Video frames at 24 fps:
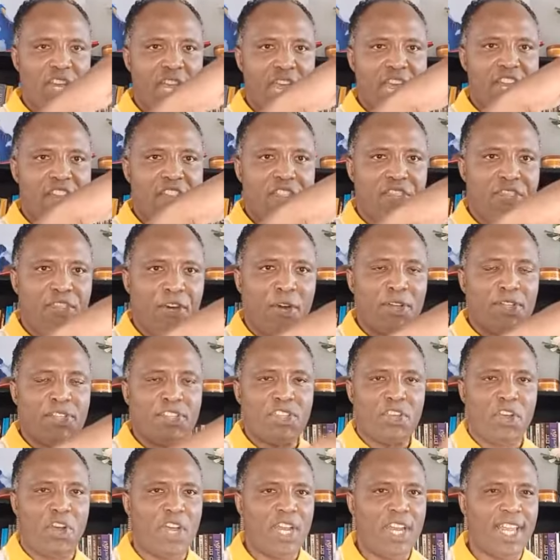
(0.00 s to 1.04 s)
and
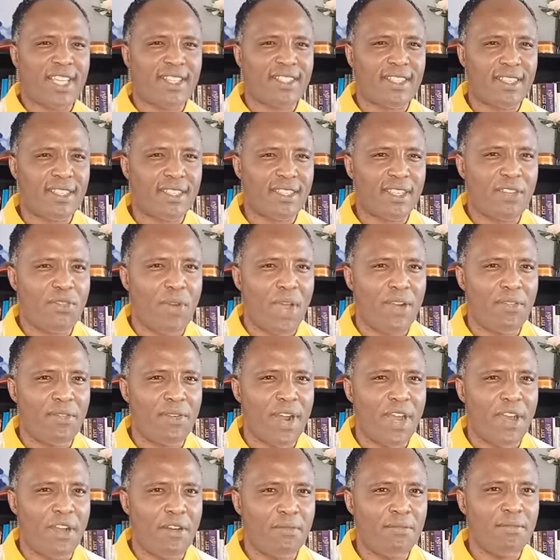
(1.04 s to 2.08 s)
thoughts all exist in what
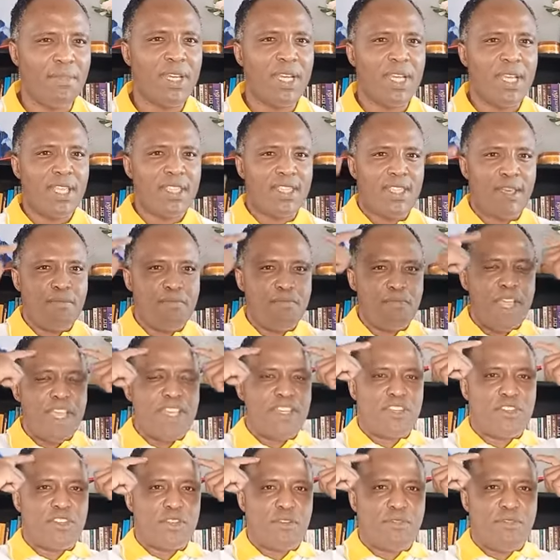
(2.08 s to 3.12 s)
realm? The
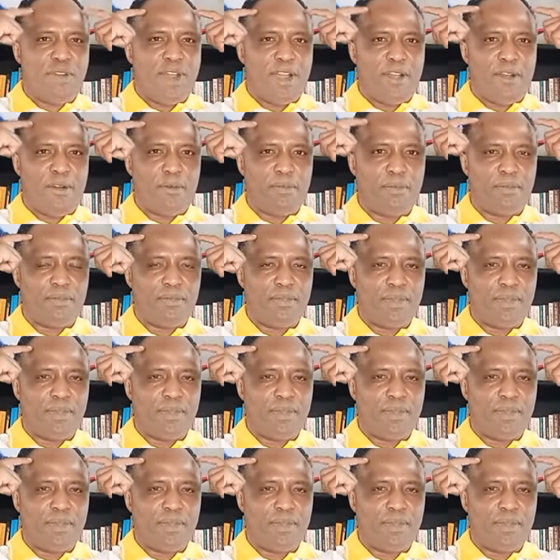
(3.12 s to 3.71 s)
mental realm.